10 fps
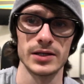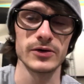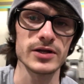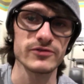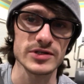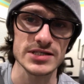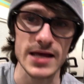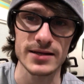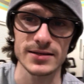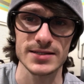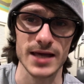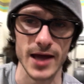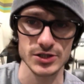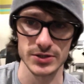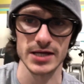Now, a different setting to
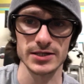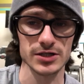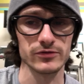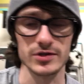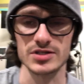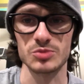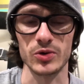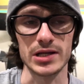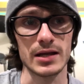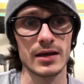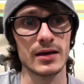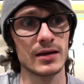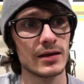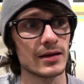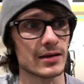catch your attention for this point,
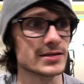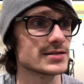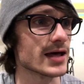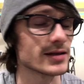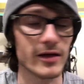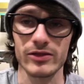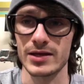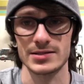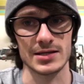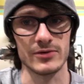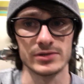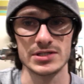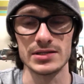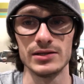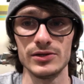it's that nothing is
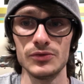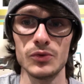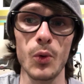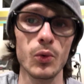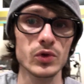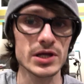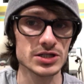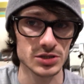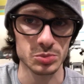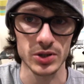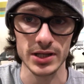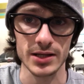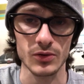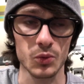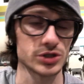guaranteed. You only should put
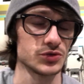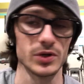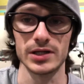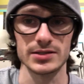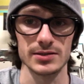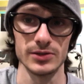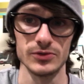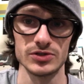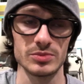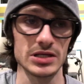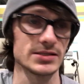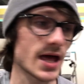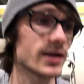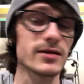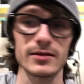in what you're willing to lose, because
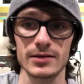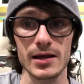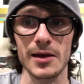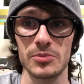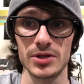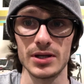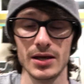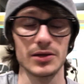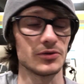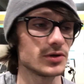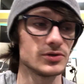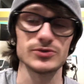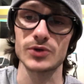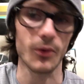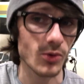anything can happen. You can
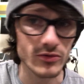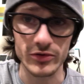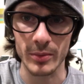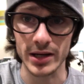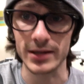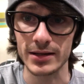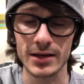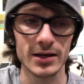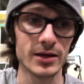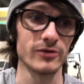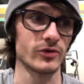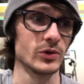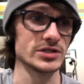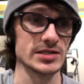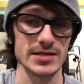lose all of your money. Of
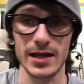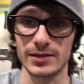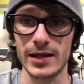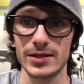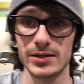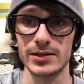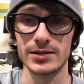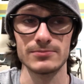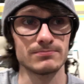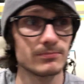course, is that likely?